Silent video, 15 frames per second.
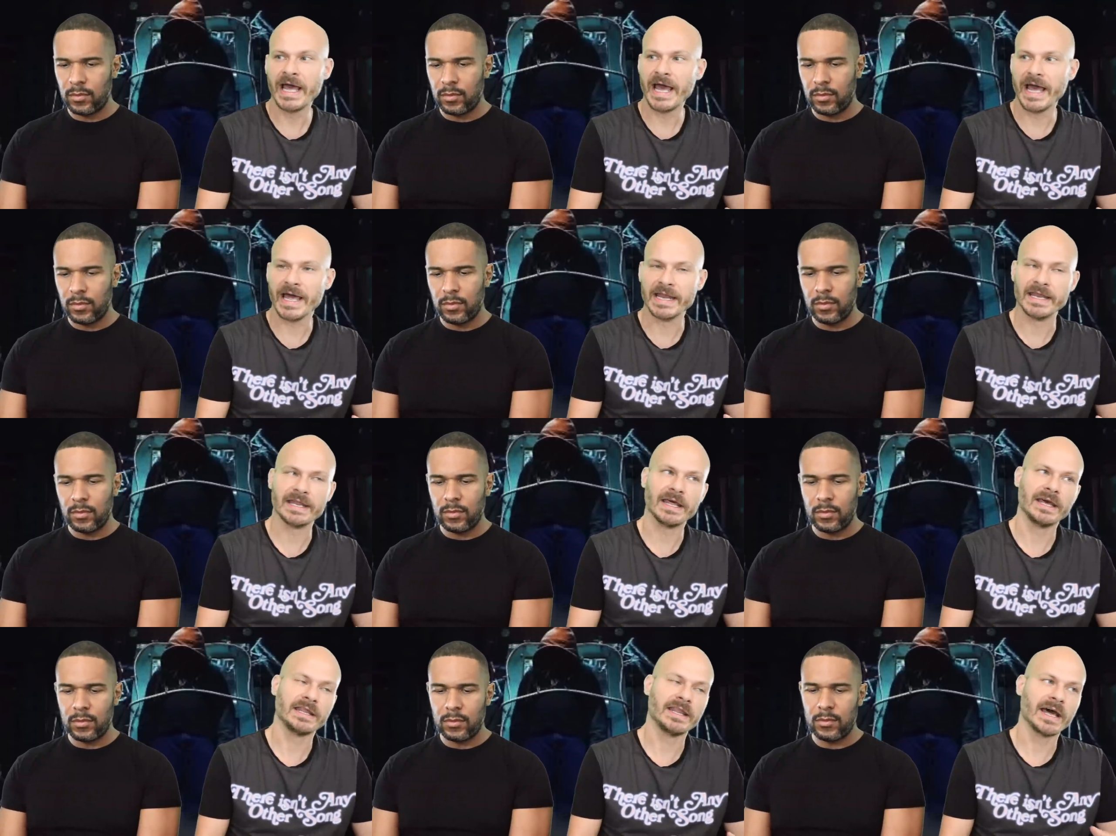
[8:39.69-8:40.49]
Speaker 1: and
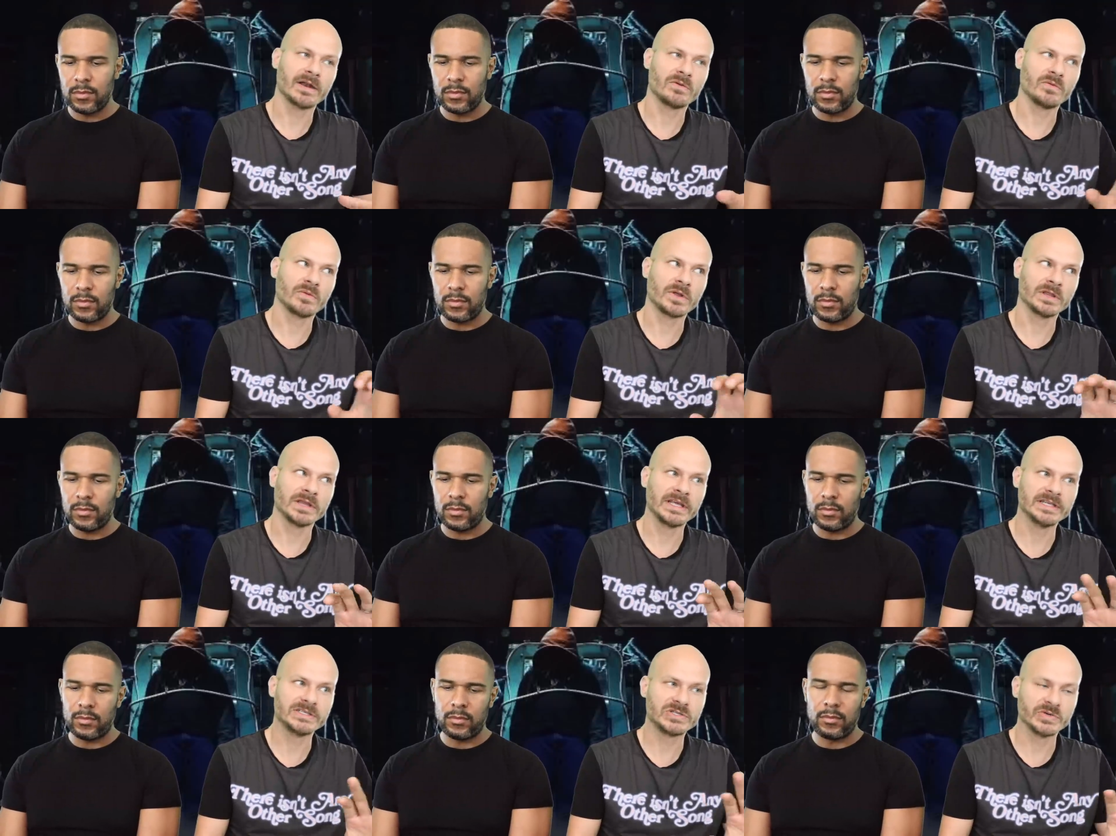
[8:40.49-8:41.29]
it, that
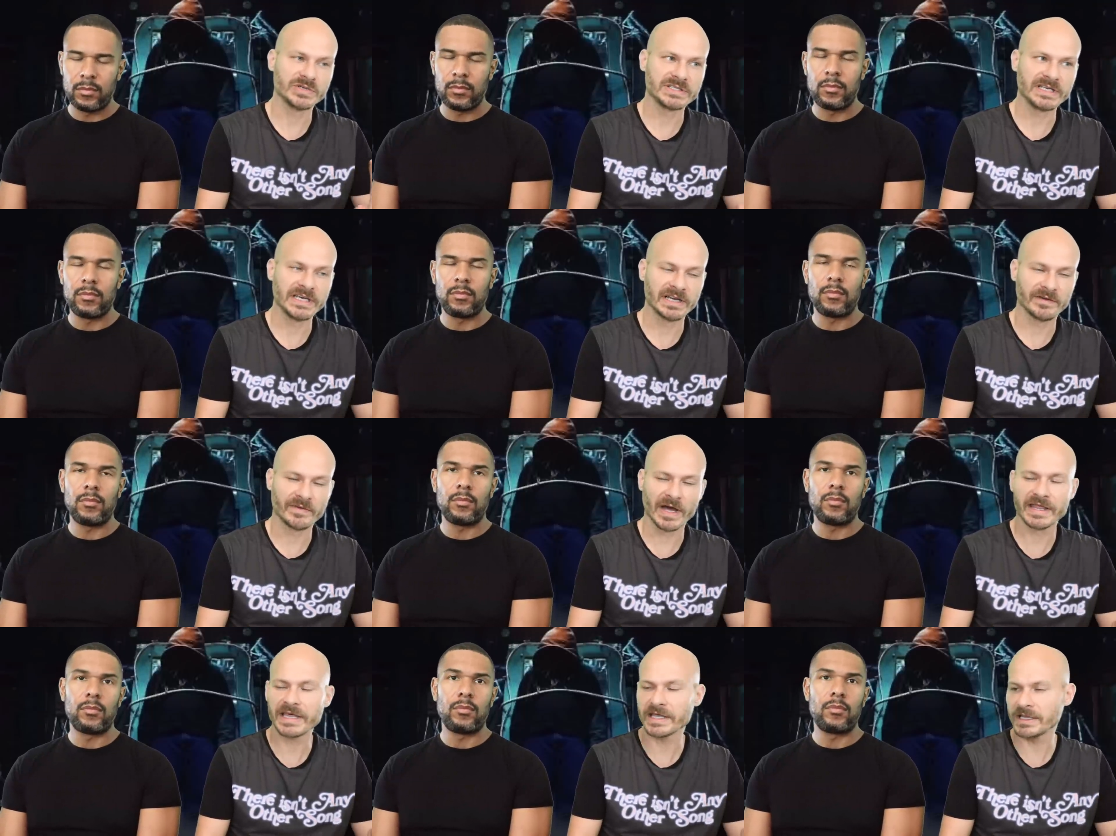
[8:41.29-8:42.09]
leads to a scene
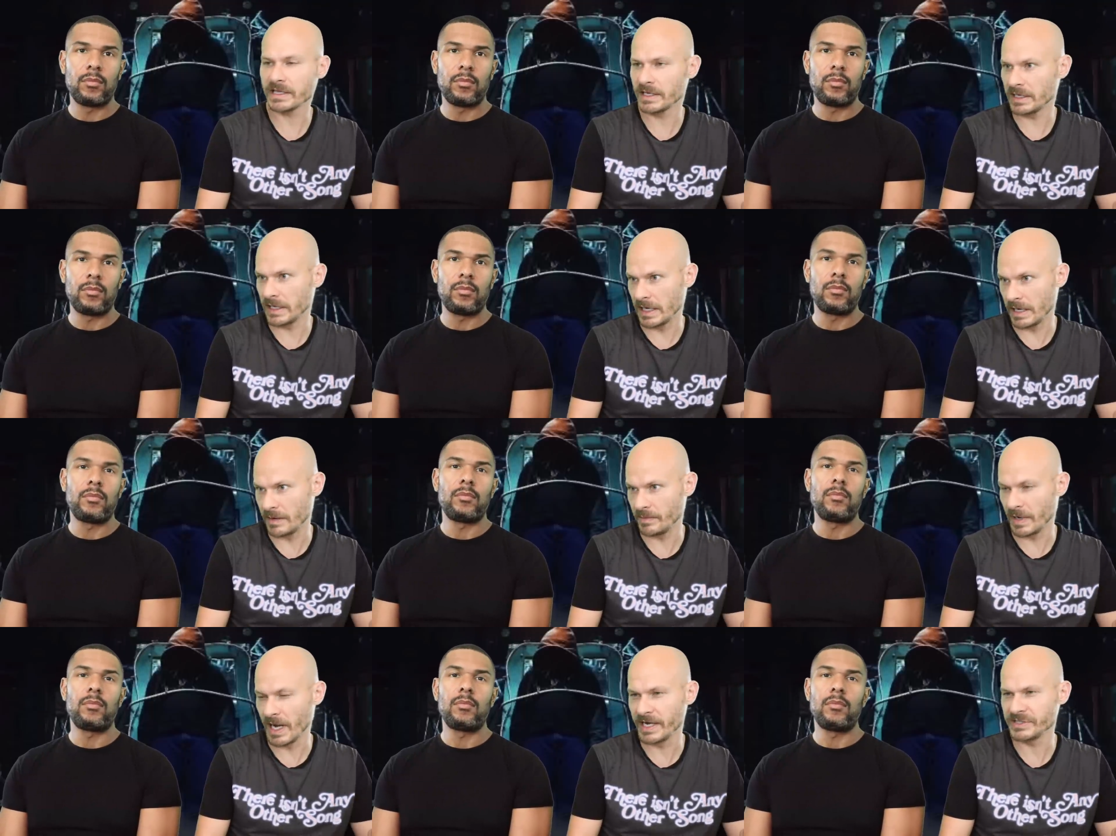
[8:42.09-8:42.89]
of I think
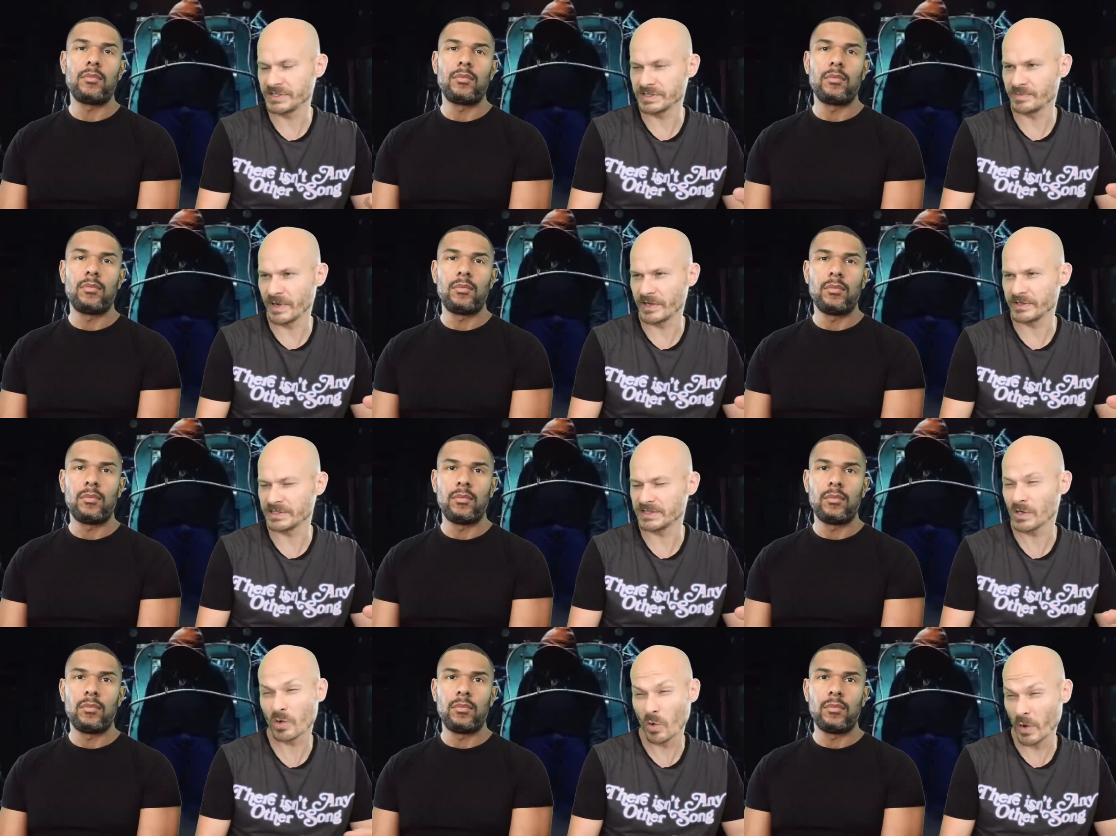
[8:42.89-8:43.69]
um, Aisha's mother,
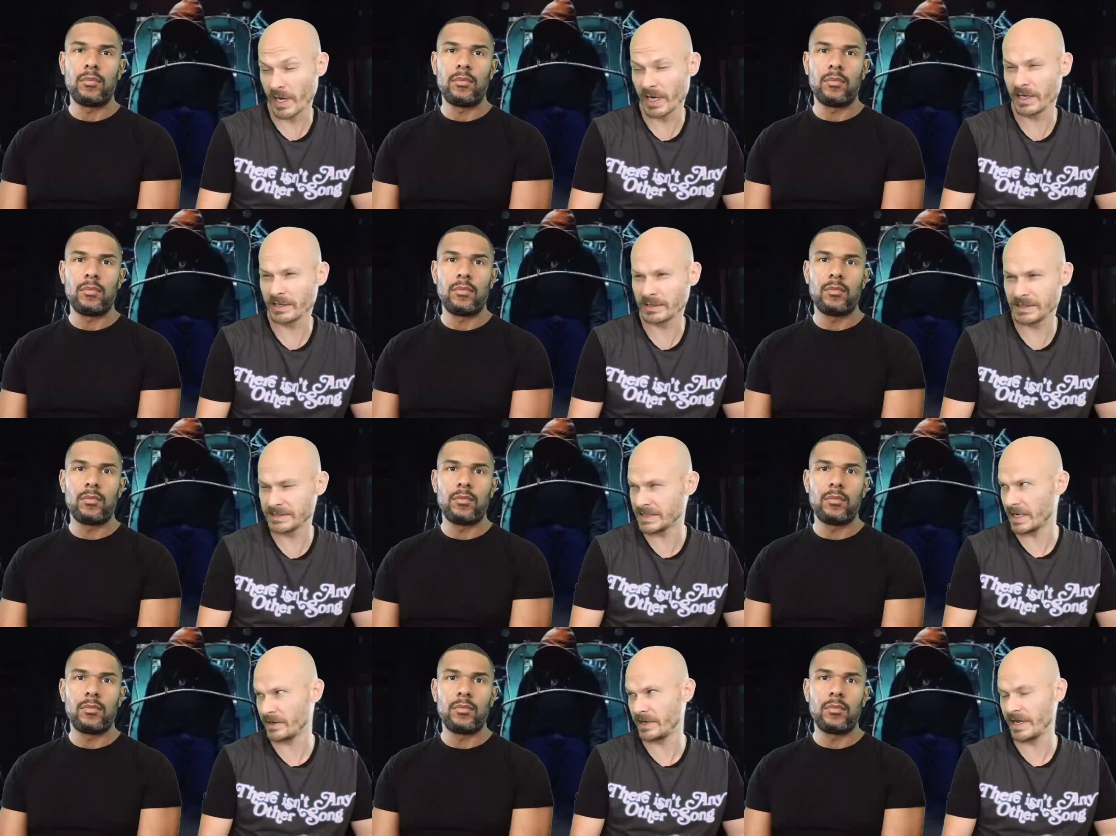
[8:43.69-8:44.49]
Sequoia,
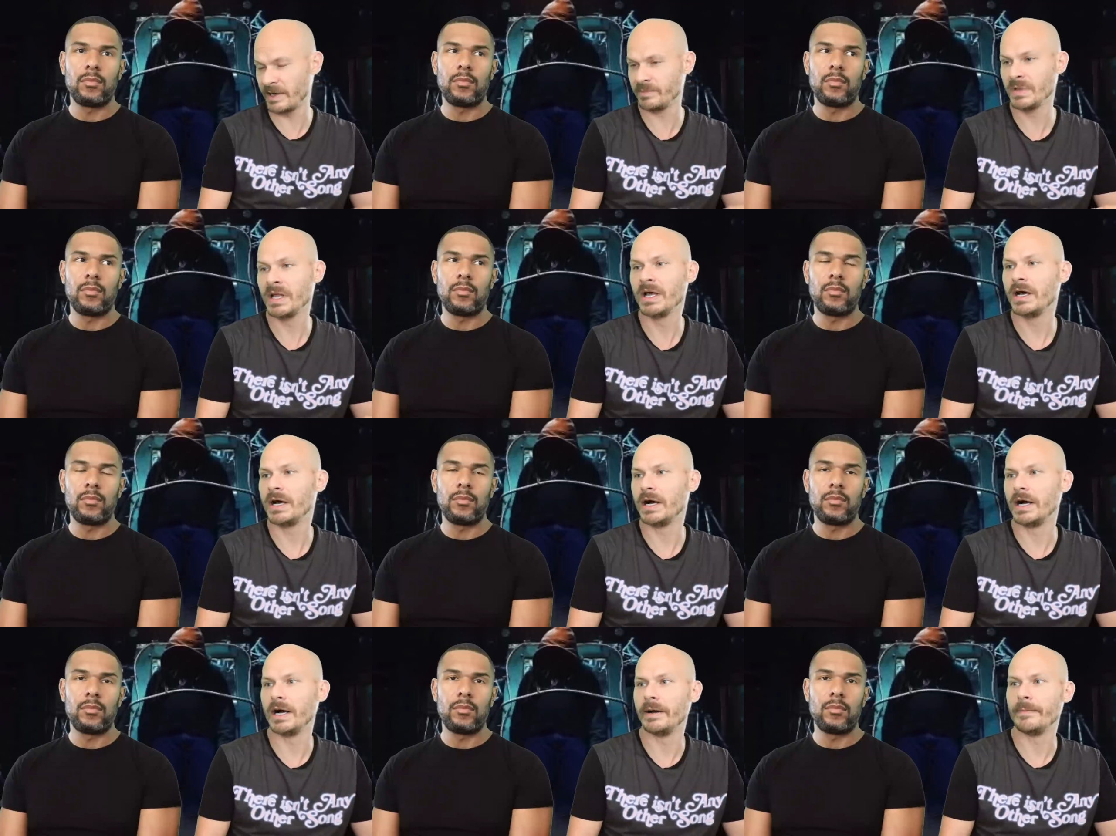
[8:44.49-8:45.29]
is that her name?
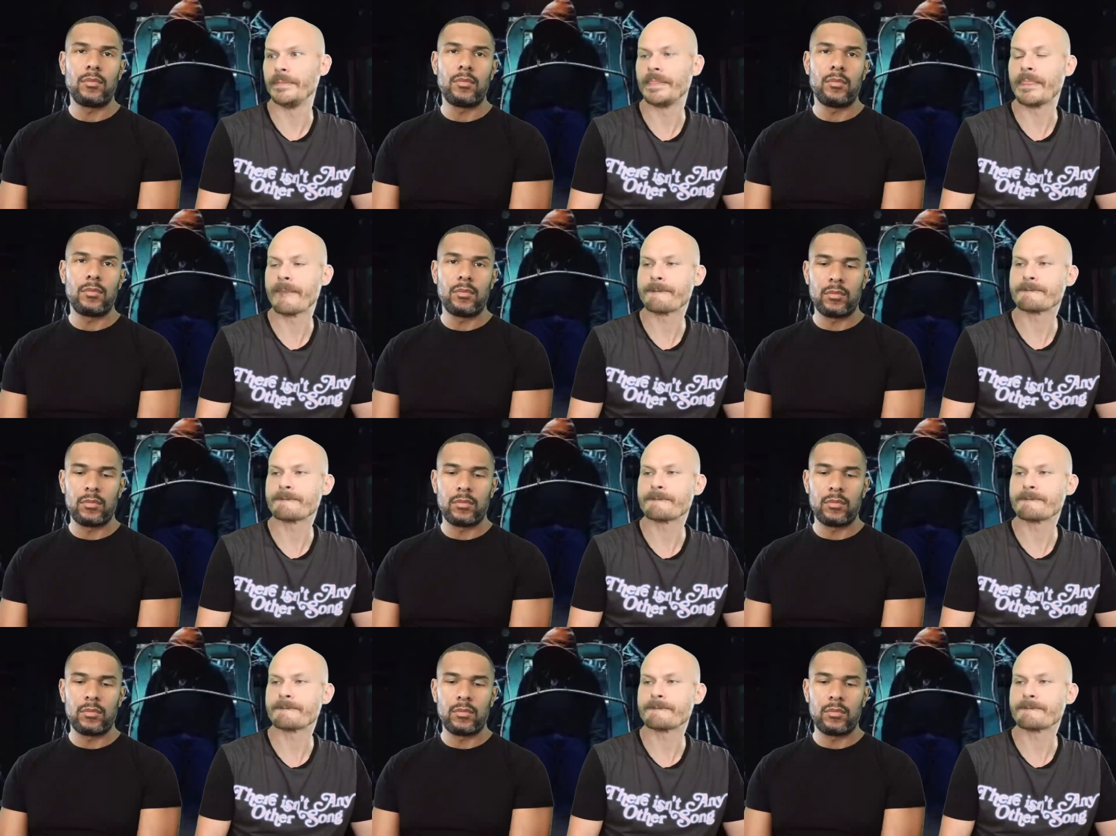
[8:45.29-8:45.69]
Um,